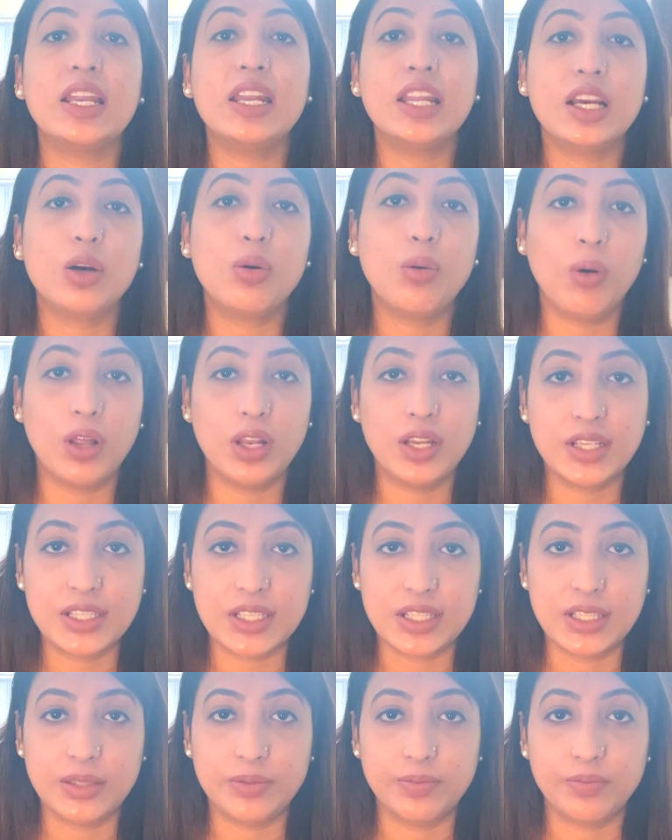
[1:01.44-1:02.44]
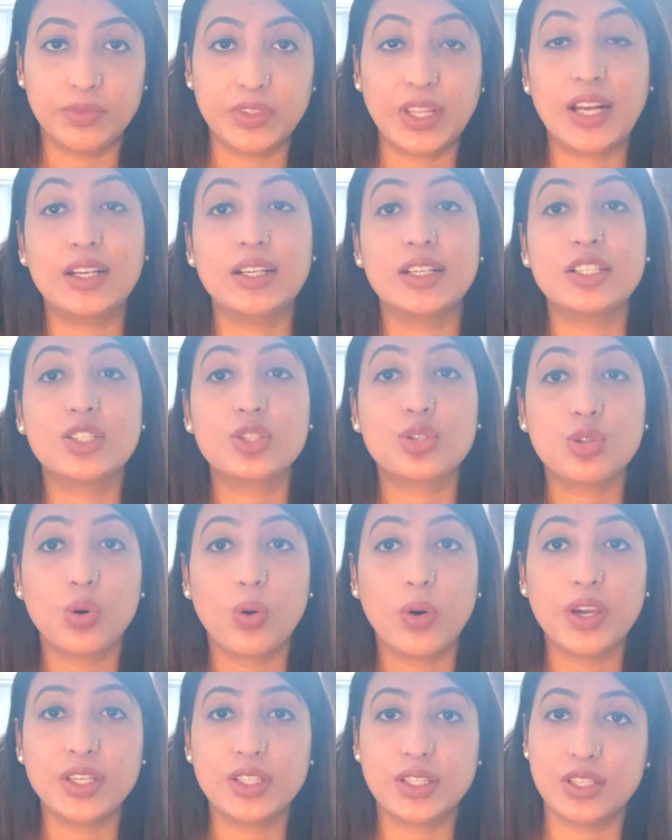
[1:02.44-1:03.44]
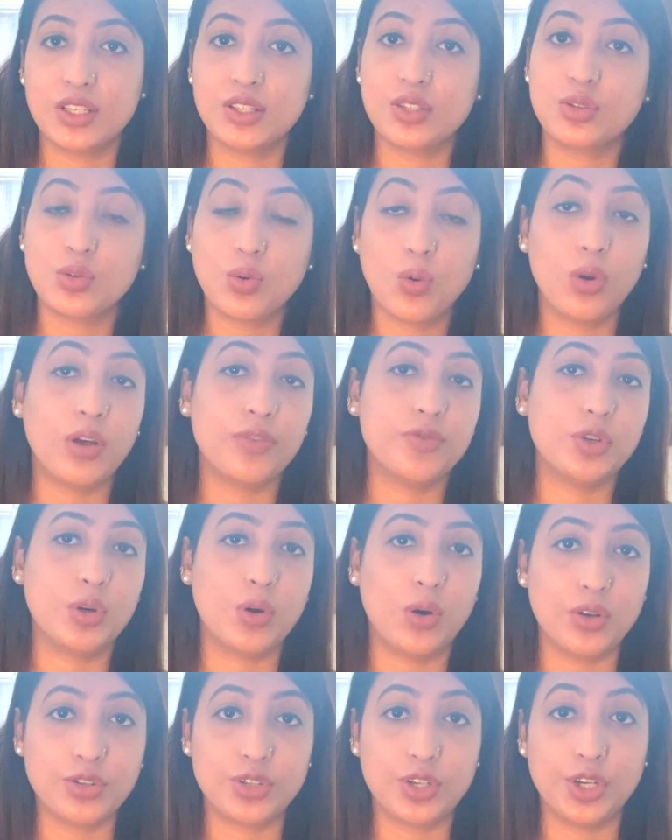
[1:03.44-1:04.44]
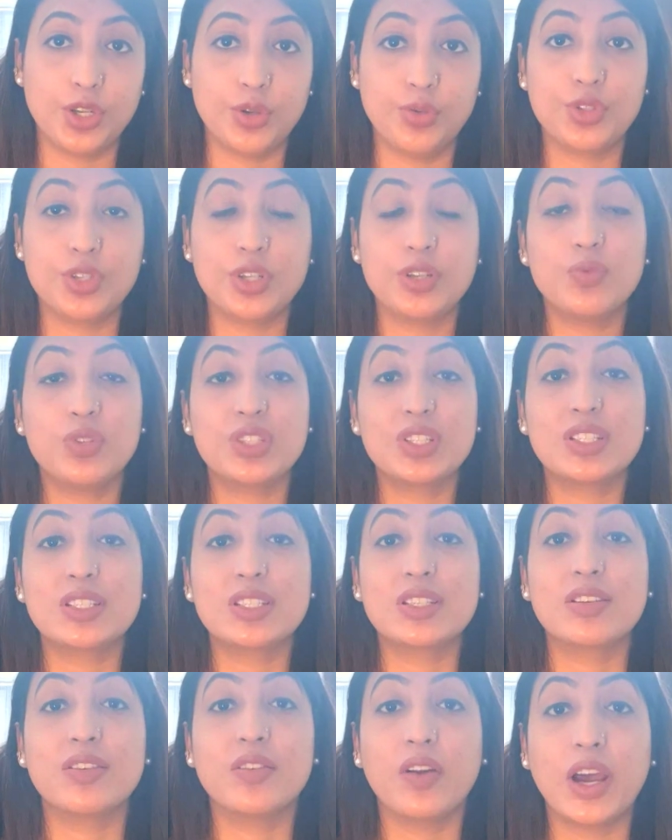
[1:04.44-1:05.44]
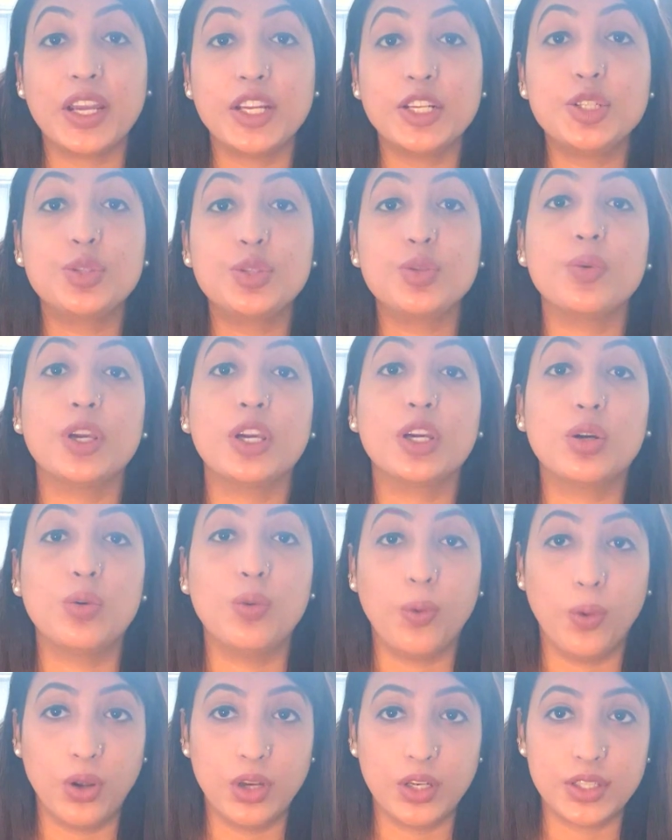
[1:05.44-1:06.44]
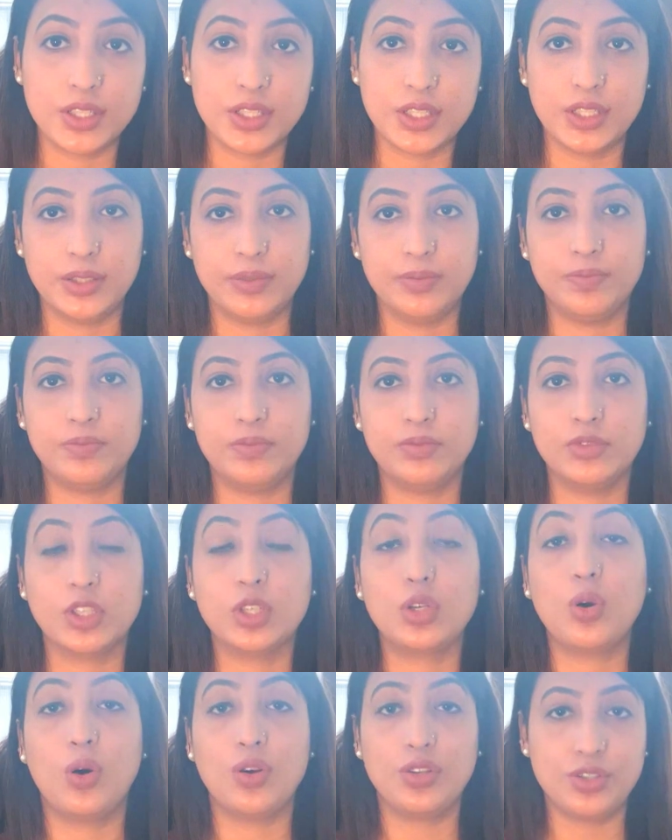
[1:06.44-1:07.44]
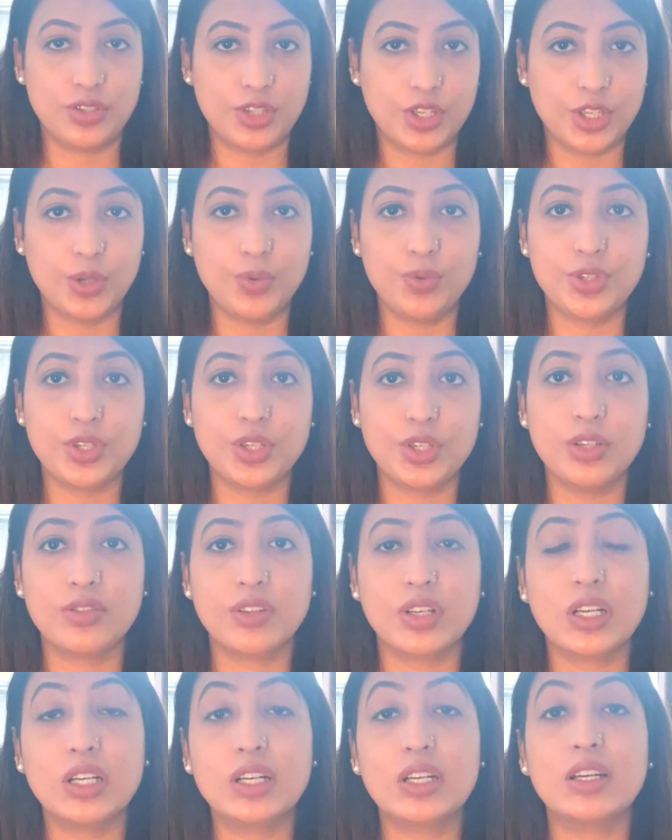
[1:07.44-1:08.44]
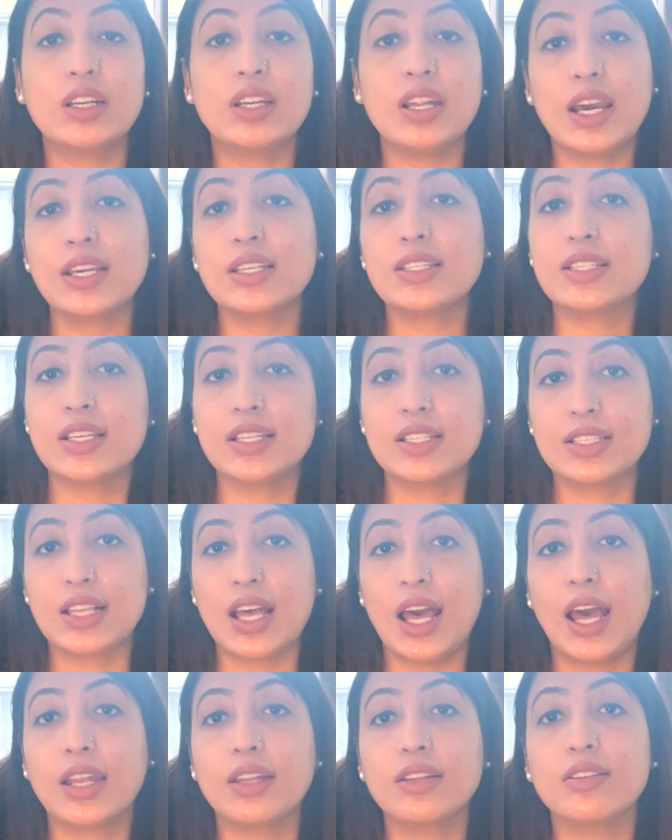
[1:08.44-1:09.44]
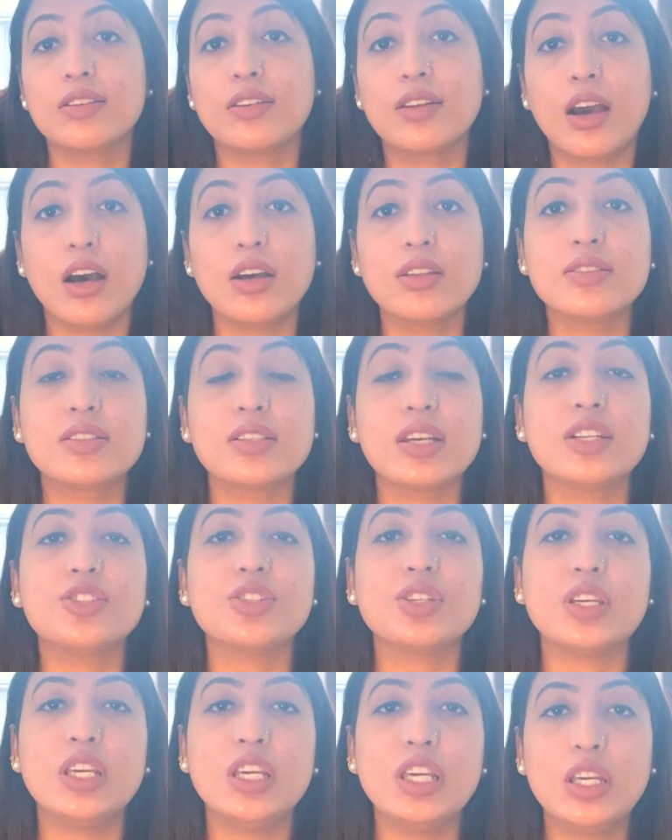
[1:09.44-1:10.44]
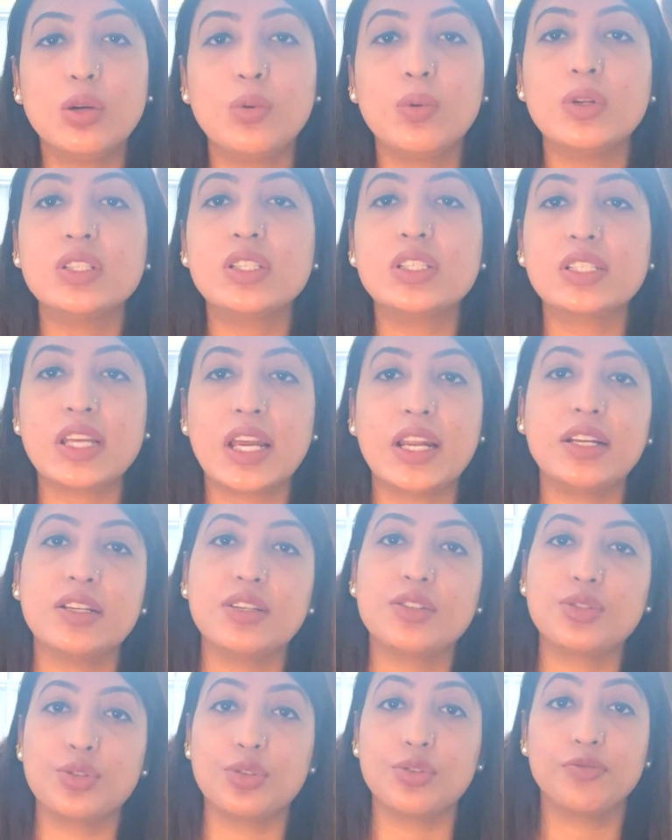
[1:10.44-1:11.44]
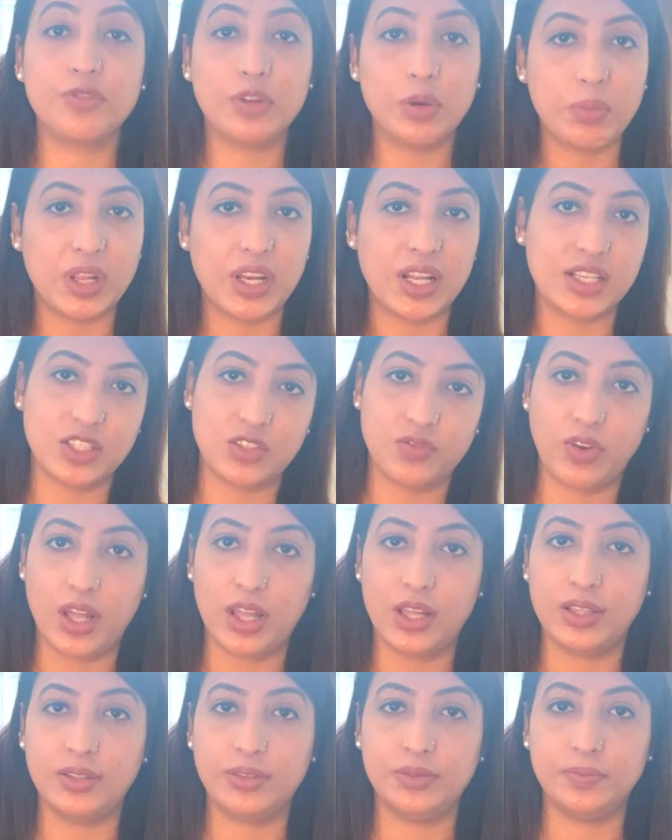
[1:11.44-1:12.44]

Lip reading: inequality that destroys the soul of the Constitution, which is right to equality. The Constitution recognizes and grants such equal status to women as well.